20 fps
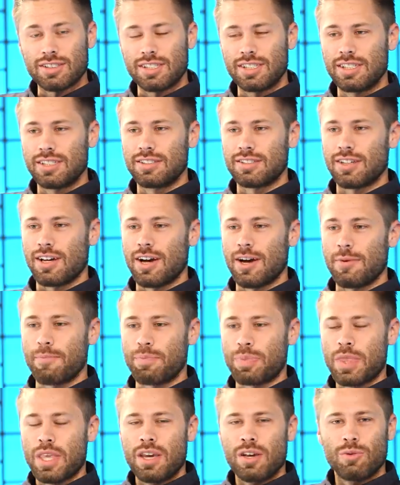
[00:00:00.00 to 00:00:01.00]
He's
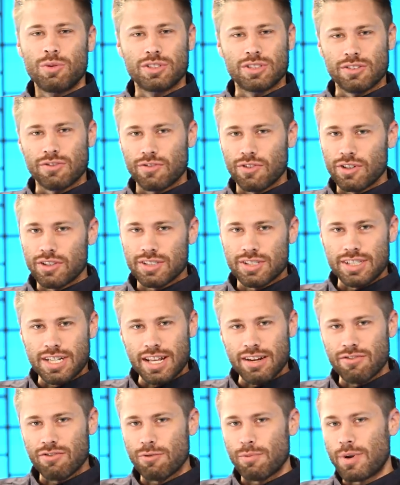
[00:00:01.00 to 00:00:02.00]
was the first
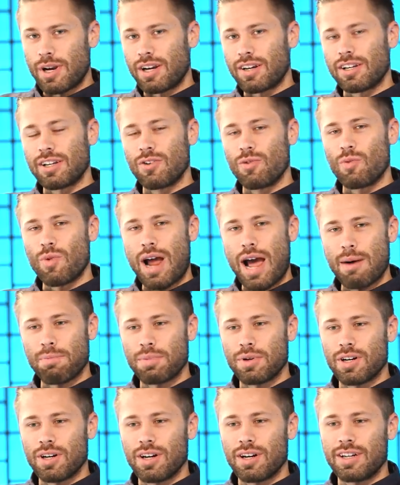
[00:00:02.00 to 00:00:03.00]
Native American
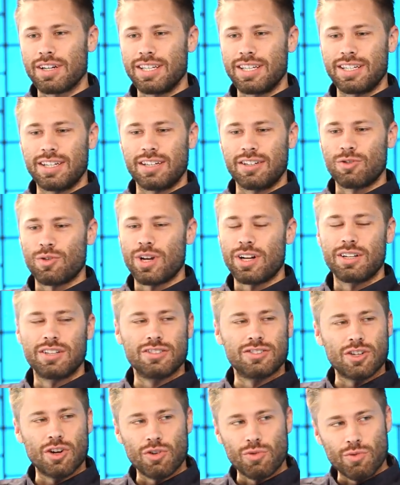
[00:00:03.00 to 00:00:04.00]
rapper. He created
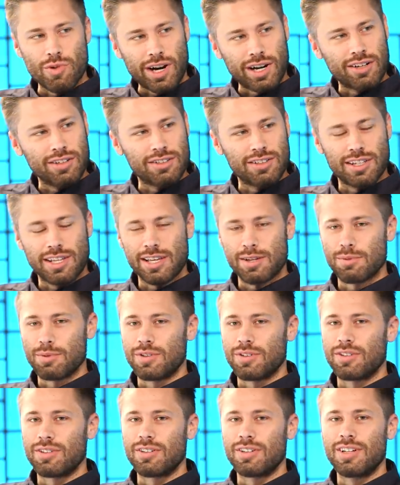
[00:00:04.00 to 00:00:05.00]
his own record
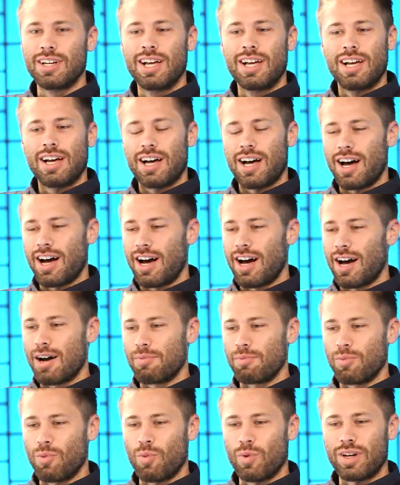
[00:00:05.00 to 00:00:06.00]
label.
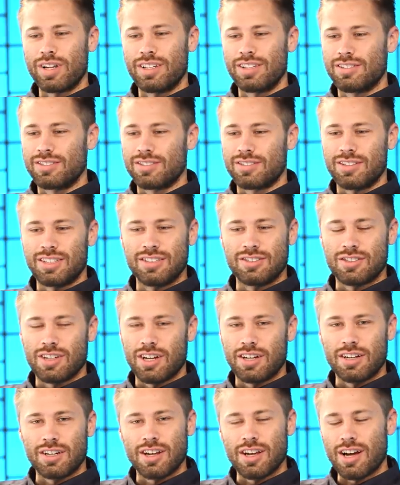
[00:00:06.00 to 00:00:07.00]
He's
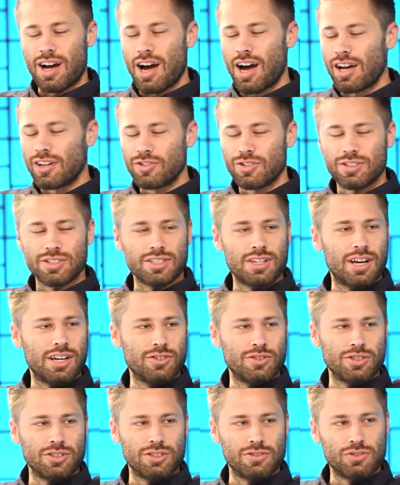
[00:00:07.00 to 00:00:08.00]
done hundreds and
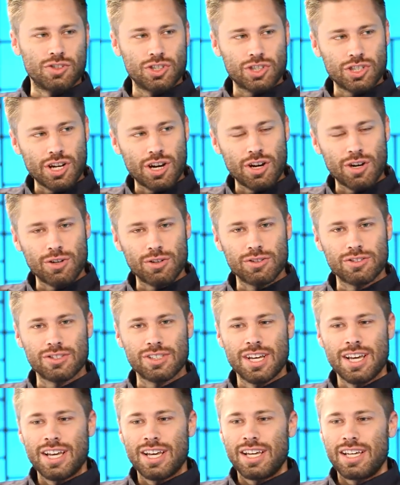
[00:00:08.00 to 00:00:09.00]
hundreds of shows.
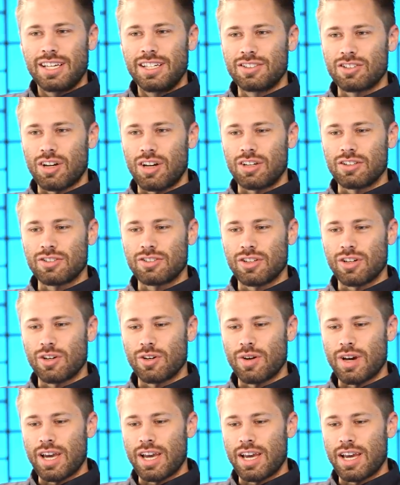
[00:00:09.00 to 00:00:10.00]
He's
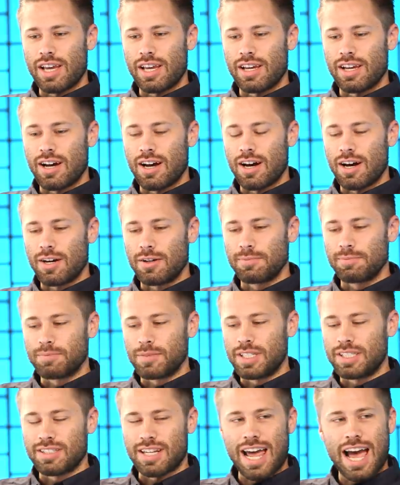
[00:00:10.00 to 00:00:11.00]
also a
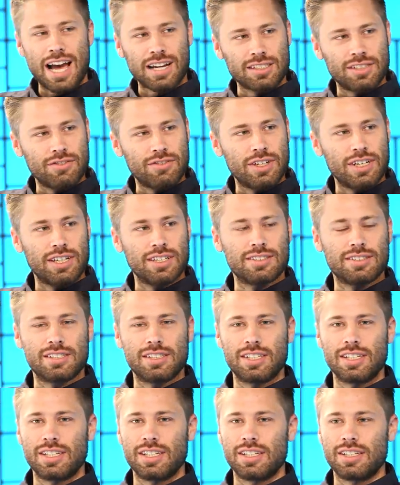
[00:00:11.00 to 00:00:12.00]
he's an activist.
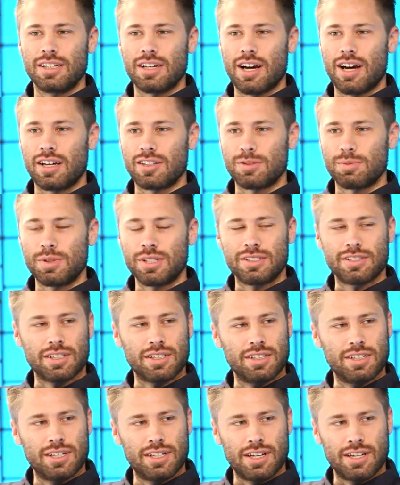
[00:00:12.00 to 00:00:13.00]
He speaks
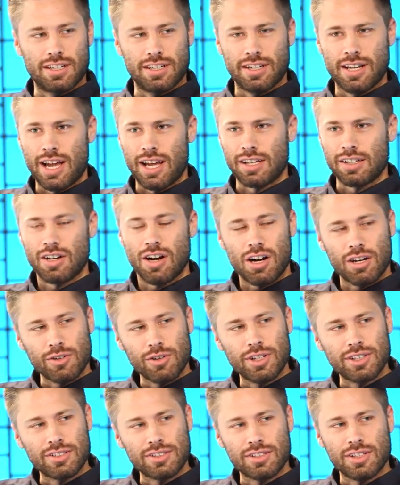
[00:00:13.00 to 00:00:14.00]
at
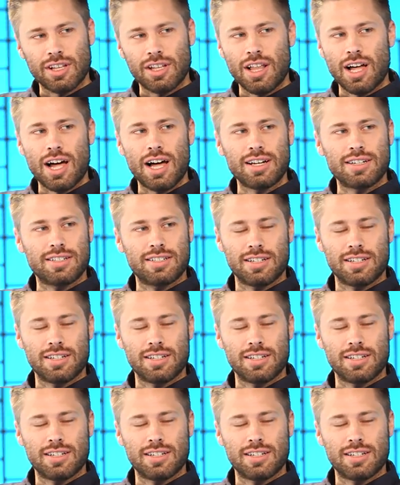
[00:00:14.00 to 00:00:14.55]
Congress a lot.